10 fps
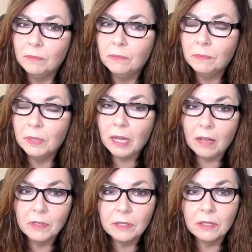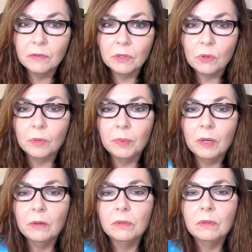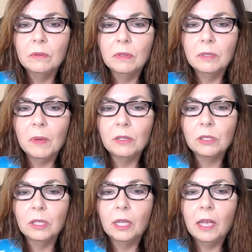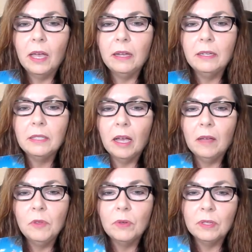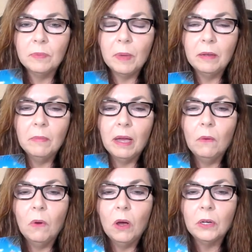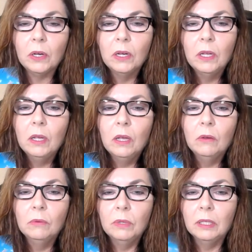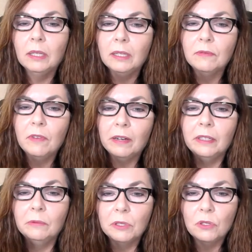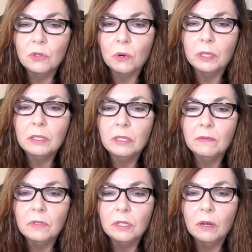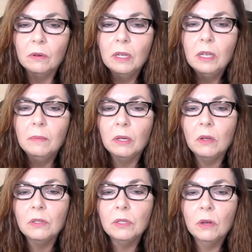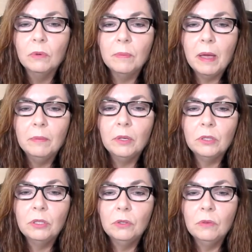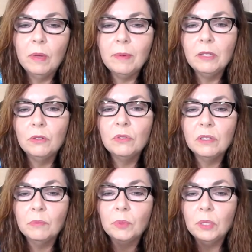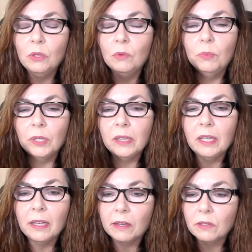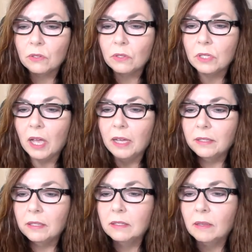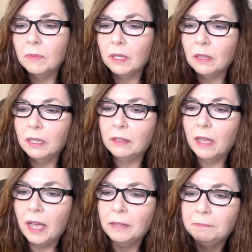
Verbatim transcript: but obviously for Scorpios, especially, any time you can spend by water really is very restorative. So, but also remember to maybe do some new breathing exercises, something like that